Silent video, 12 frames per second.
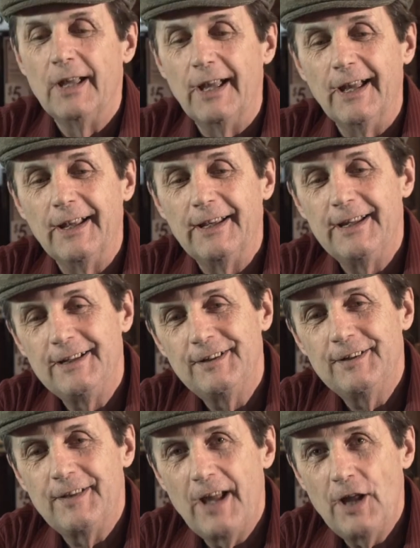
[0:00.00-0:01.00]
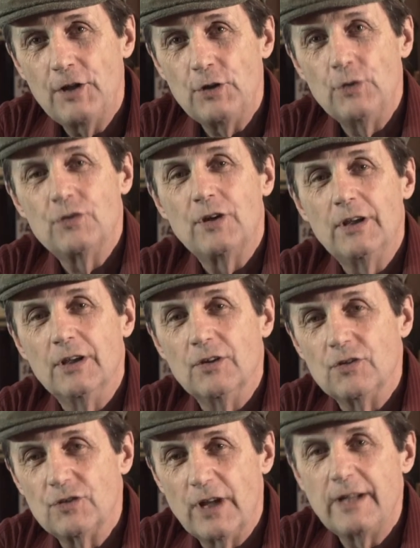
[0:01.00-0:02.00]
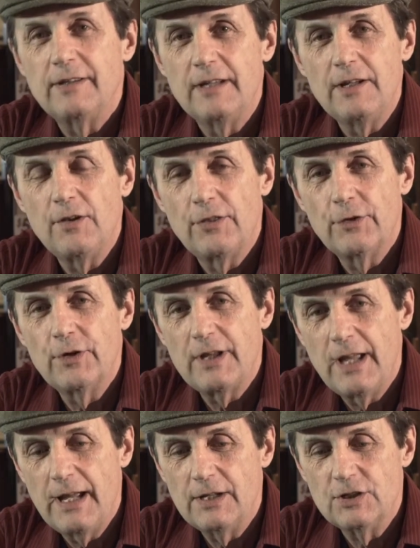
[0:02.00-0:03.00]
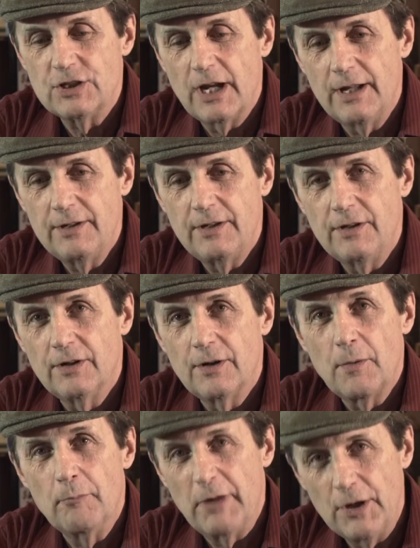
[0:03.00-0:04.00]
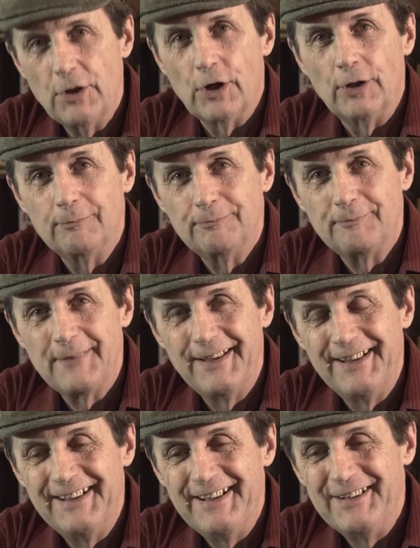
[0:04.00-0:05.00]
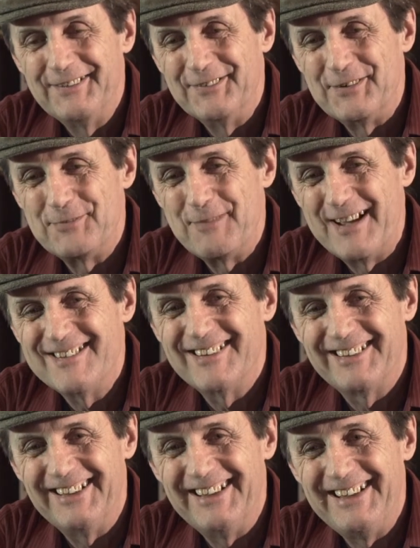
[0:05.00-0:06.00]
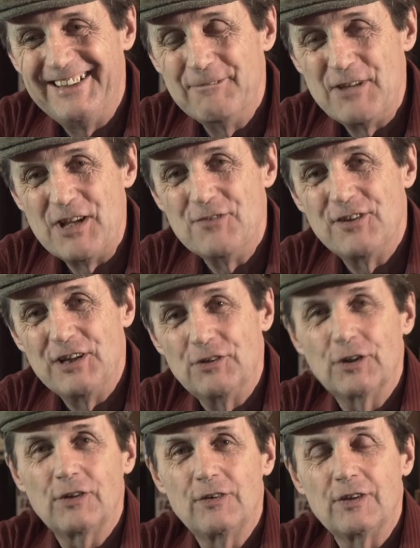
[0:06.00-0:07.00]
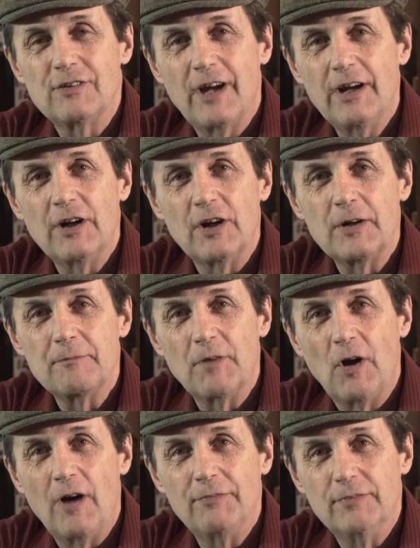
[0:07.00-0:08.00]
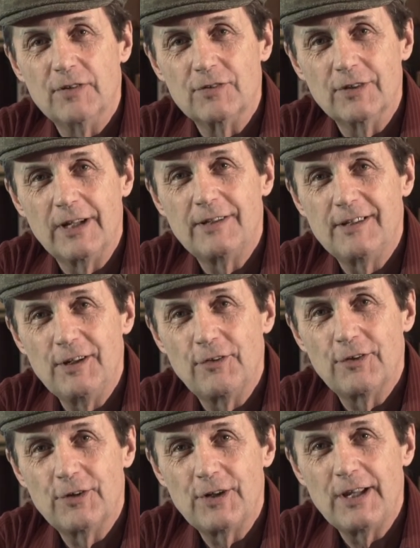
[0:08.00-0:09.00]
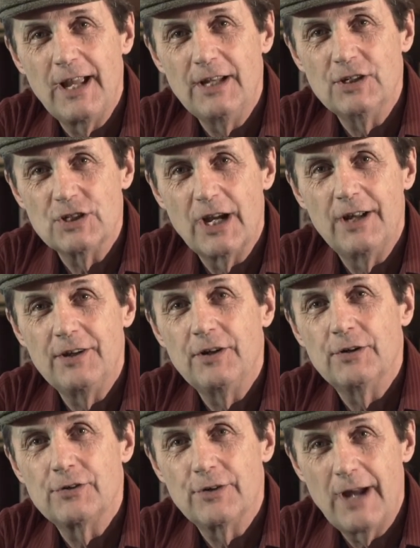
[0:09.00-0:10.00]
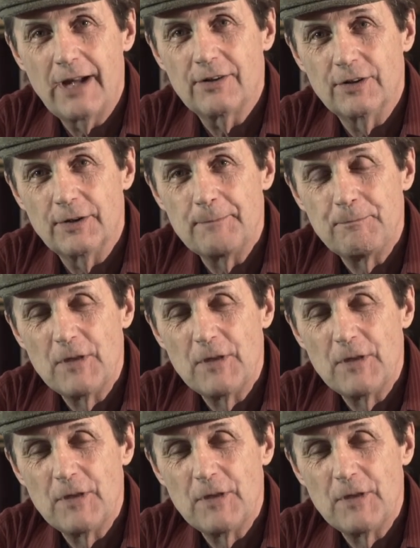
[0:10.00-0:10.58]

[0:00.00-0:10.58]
And he did that using his 1938 John Deere bender, which basically means he took the tire off of his 1938 John Deere tractor,